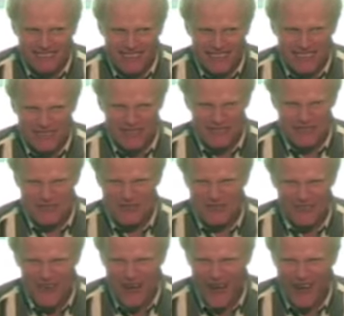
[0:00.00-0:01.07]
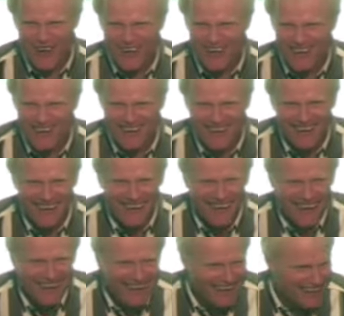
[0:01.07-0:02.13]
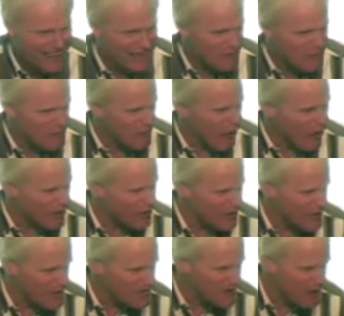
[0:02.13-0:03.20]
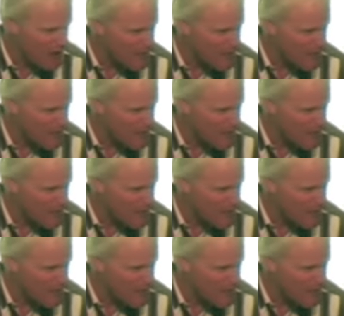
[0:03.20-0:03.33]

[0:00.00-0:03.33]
He is the rock. And you fall on him and are